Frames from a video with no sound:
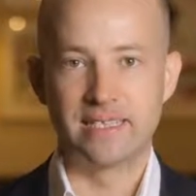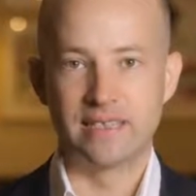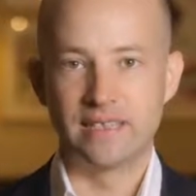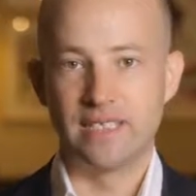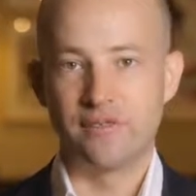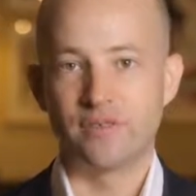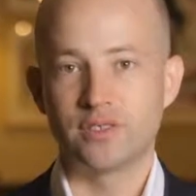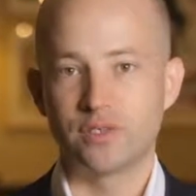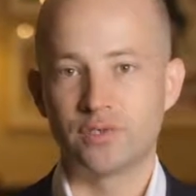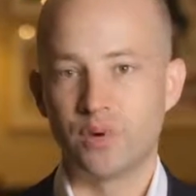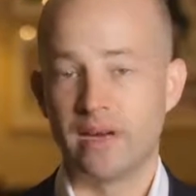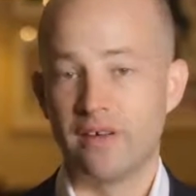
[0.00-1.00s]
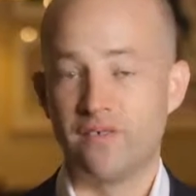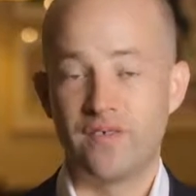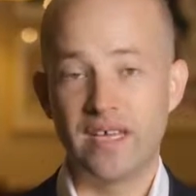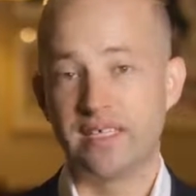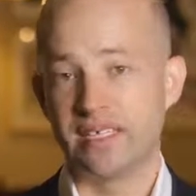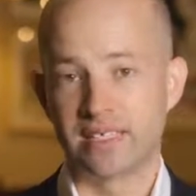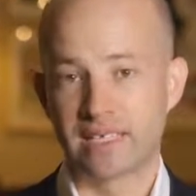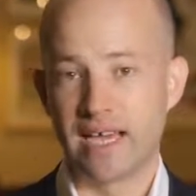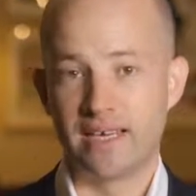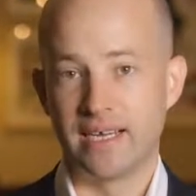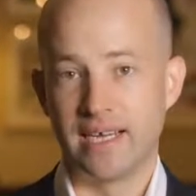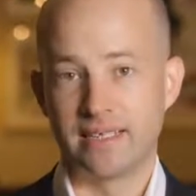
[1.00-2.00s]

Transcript: is that the difference between a fee discounter